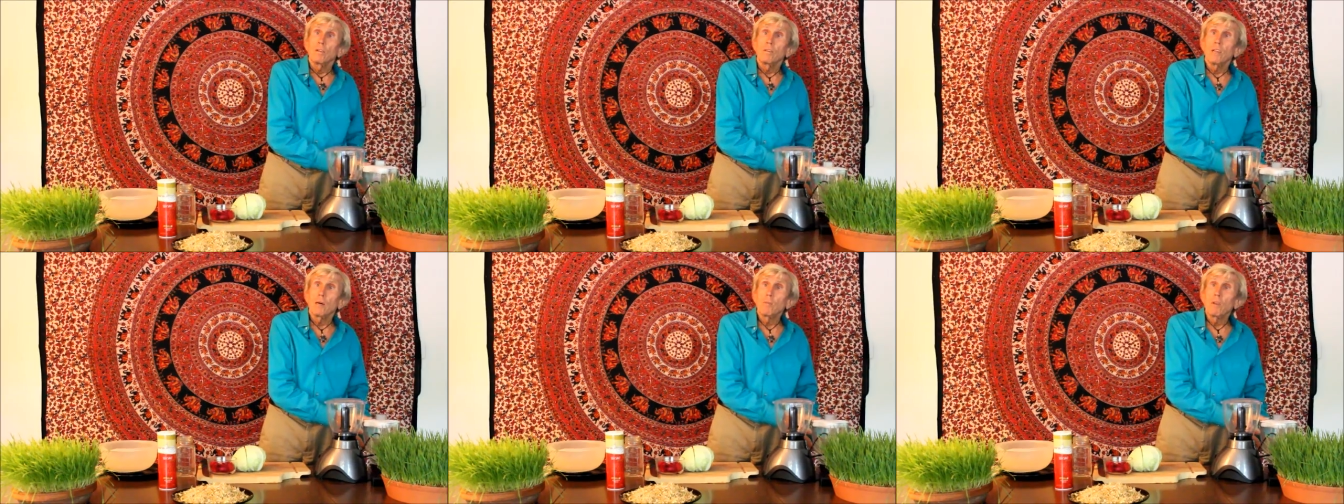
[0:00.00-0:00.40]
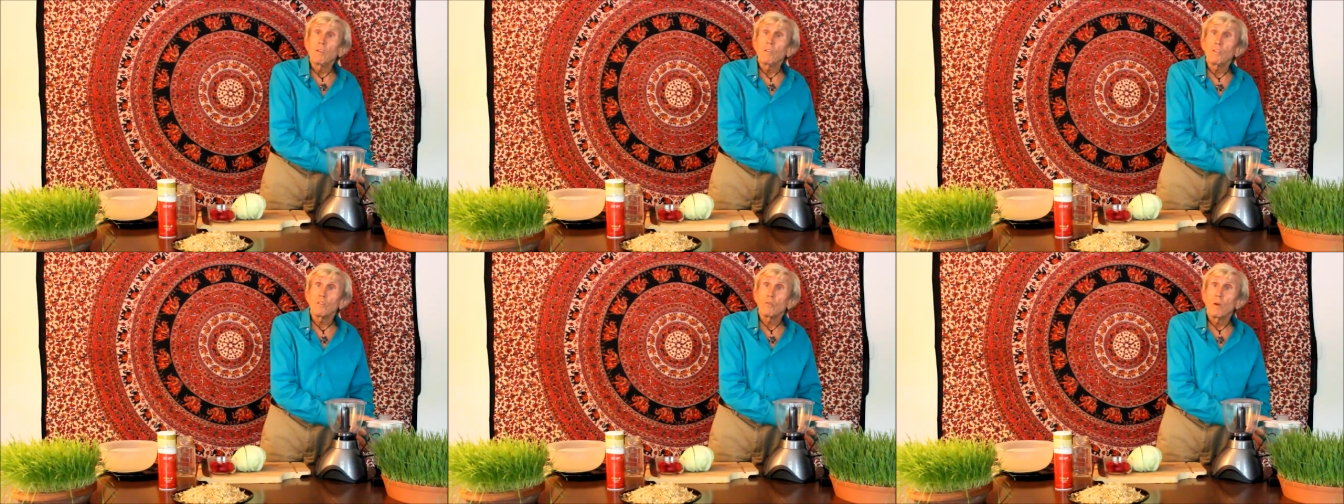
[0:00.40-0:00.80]

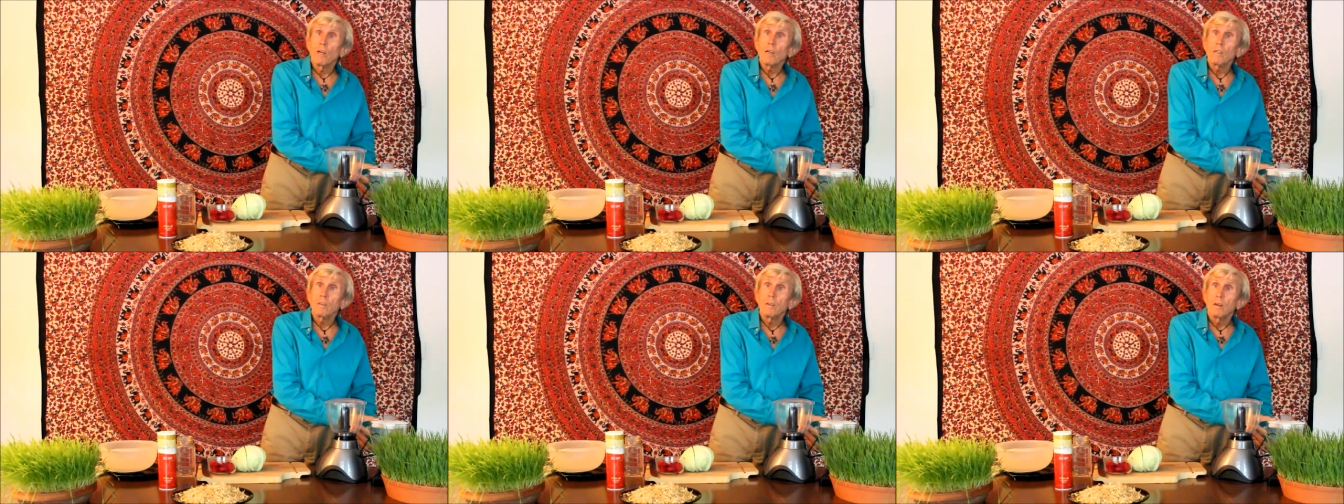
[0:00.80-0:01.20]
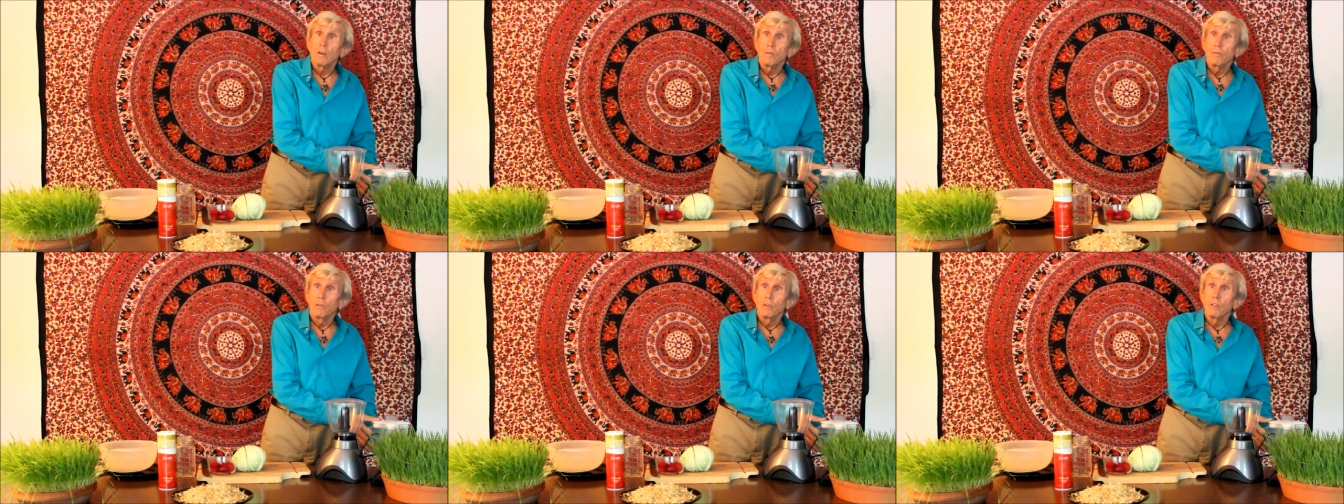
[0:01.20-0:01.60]
demonstrate
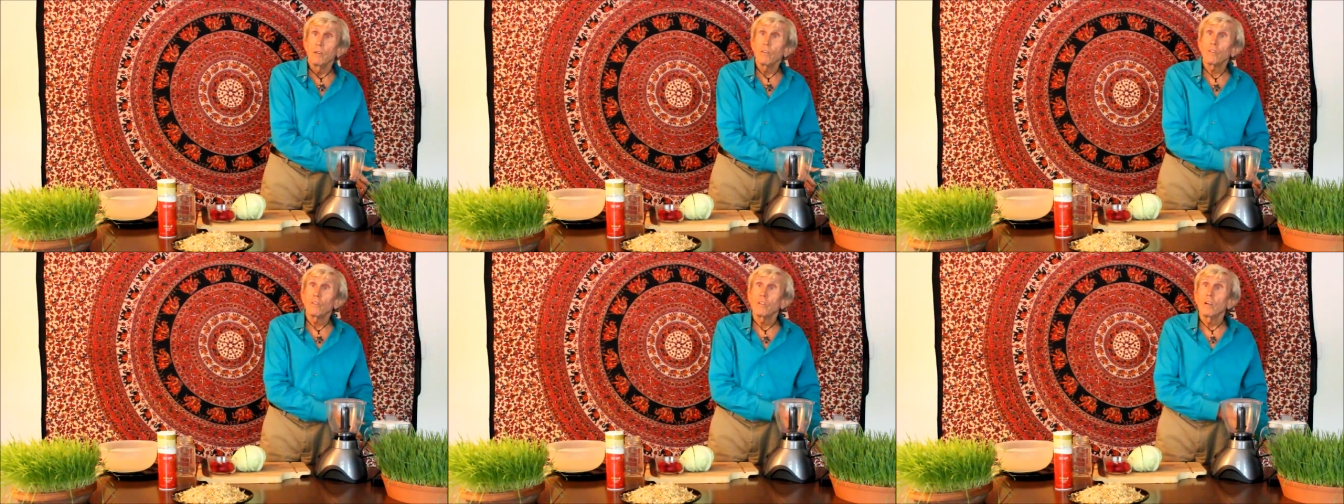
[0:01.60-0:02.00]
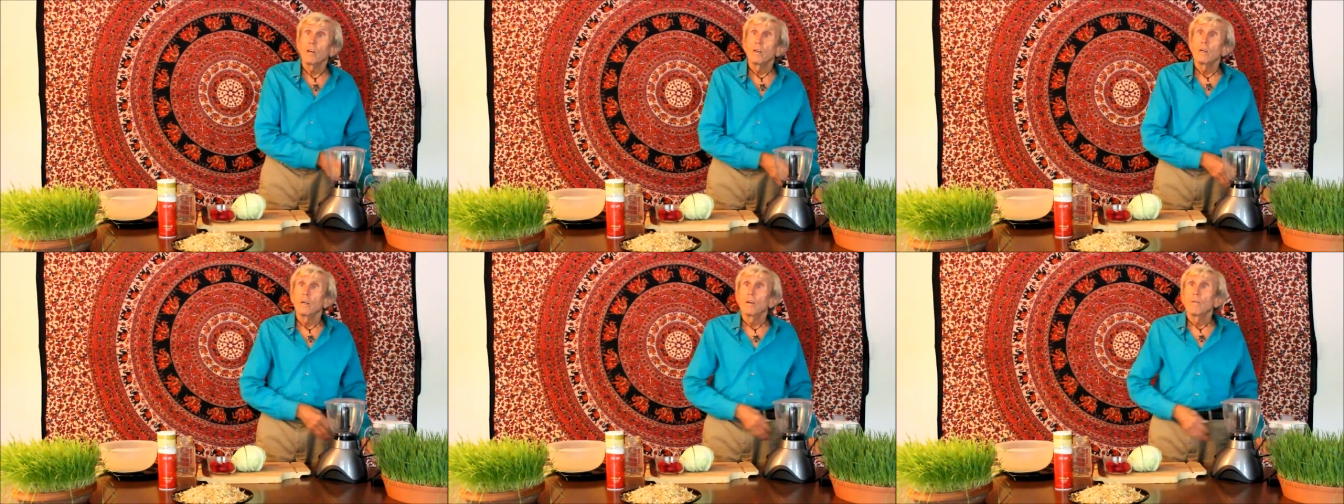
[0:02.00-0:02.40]
first
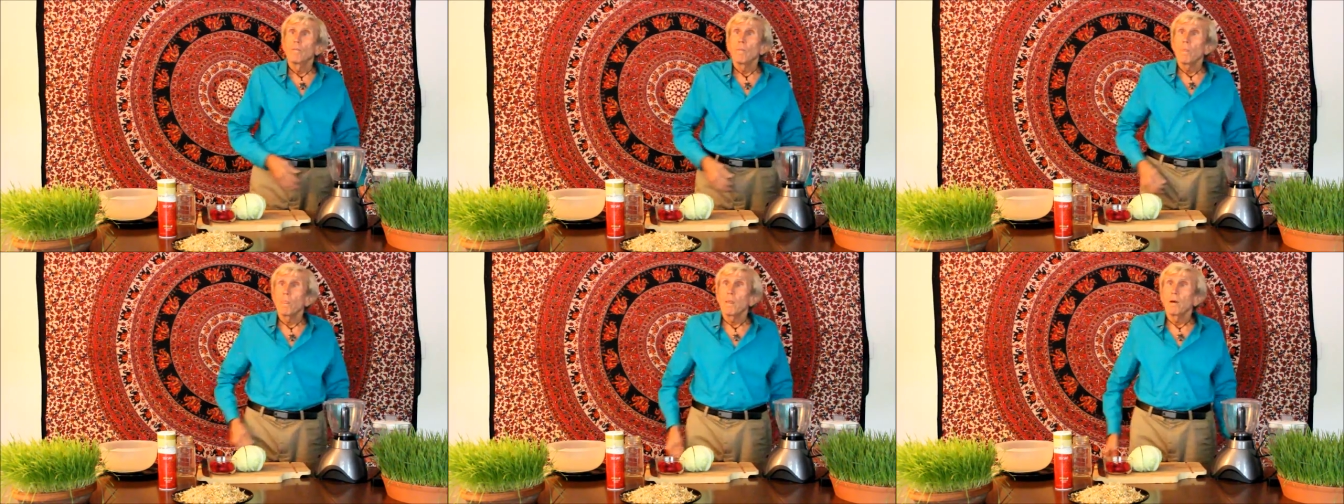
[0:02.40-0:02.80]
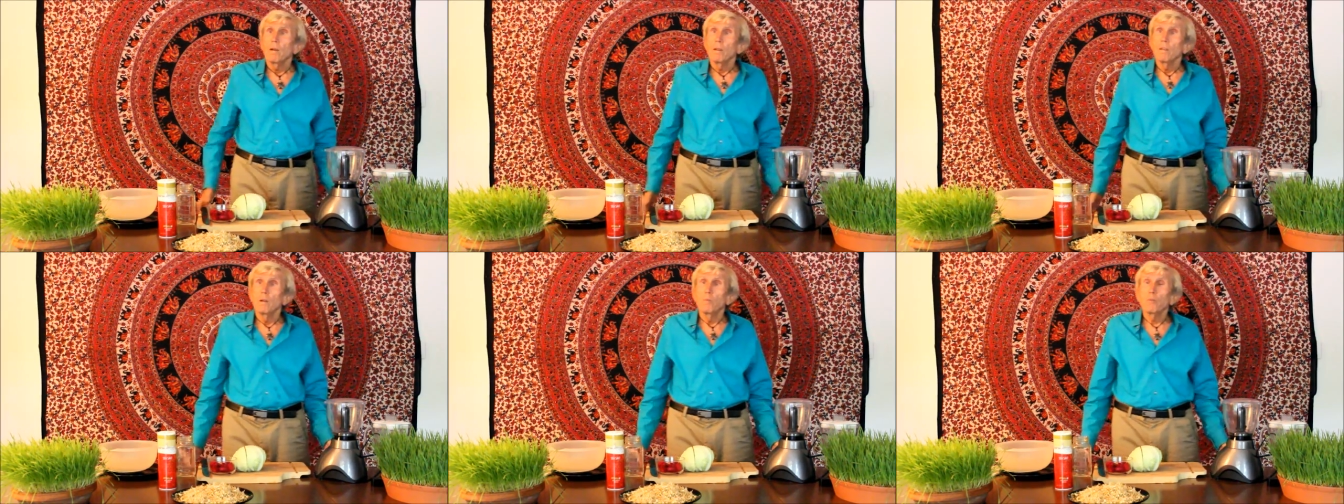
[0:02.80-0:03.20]

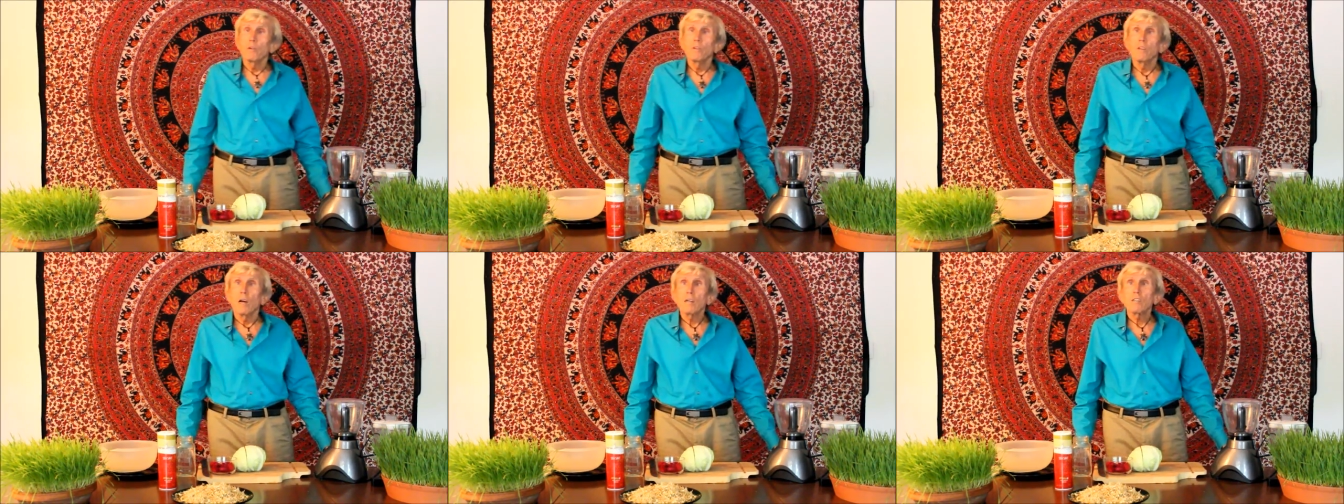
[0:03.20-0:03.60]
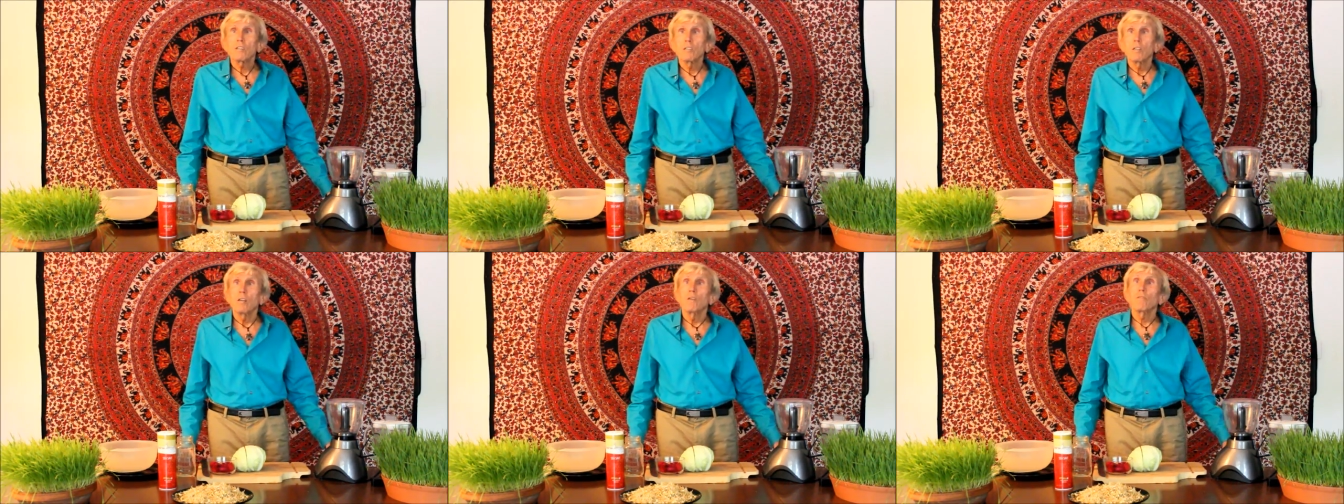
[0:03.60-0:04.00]
the
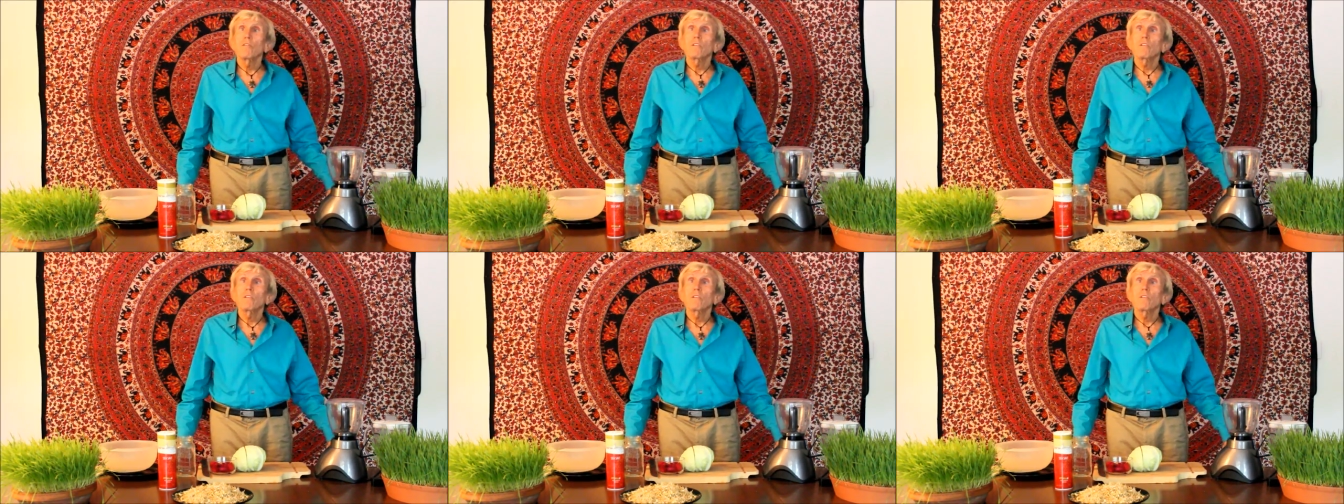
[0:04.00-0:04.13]
production of